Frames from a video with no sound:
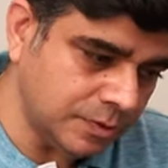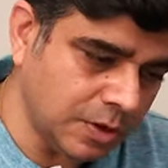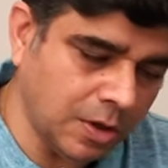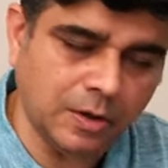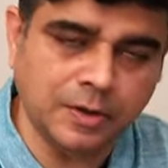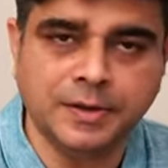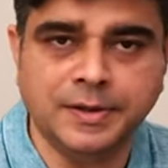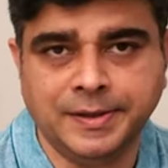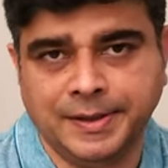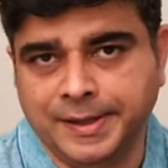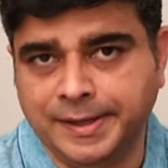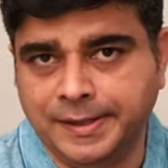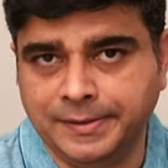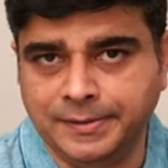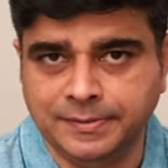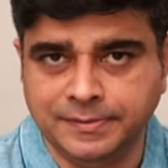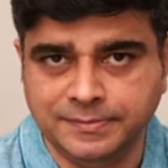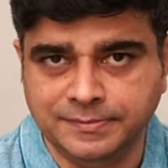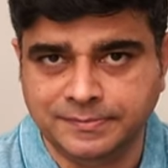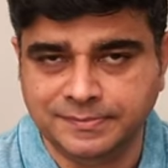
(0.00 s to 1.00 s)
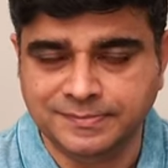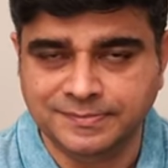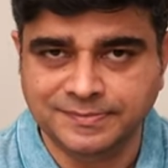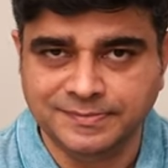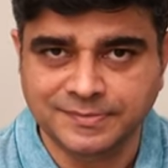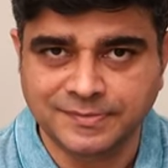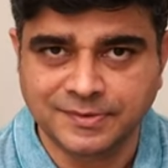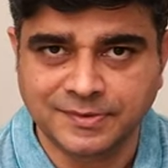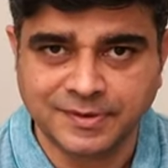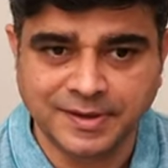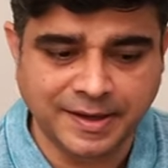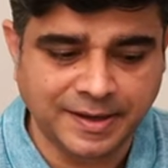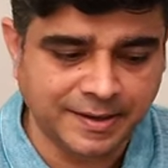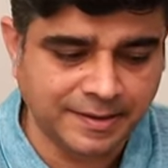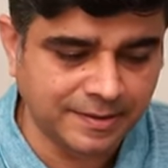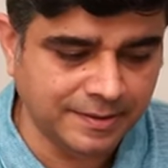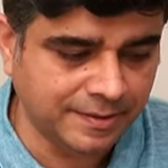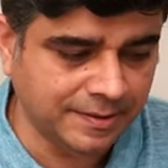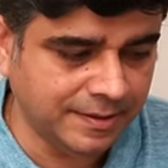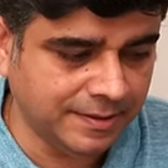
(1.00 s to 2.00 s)
not great. Okay?
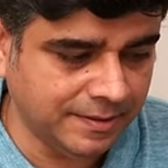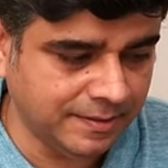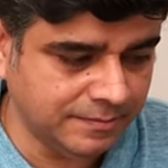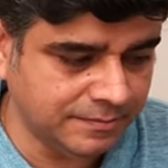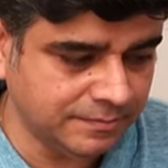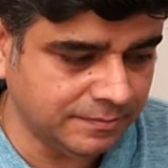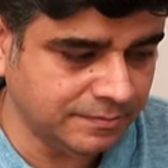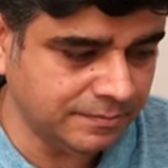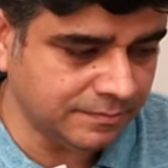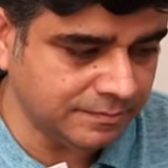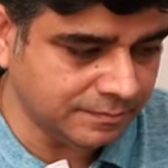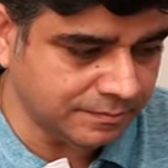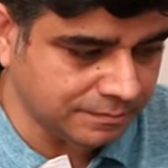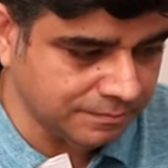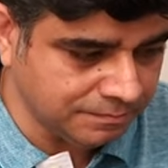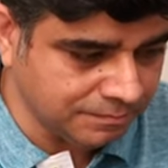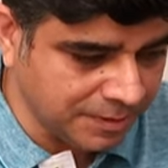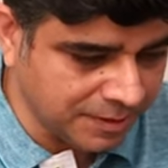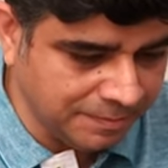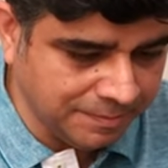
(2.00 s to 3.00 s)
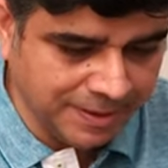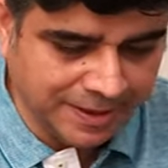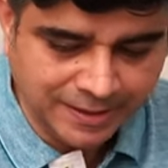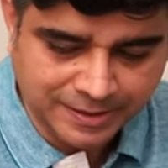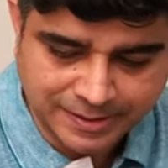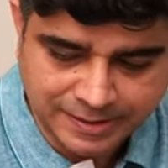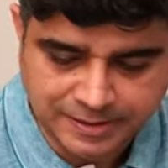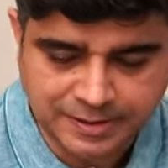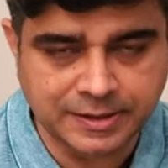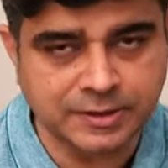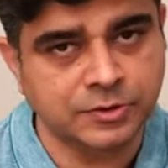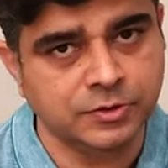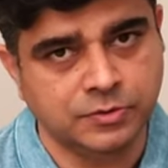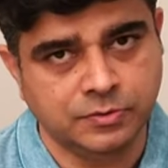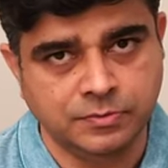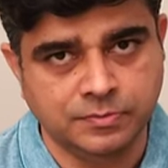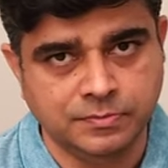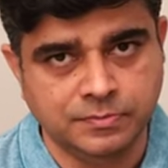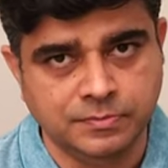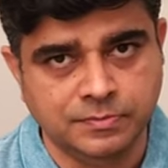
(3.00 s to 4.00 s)
Uh, but better than these two.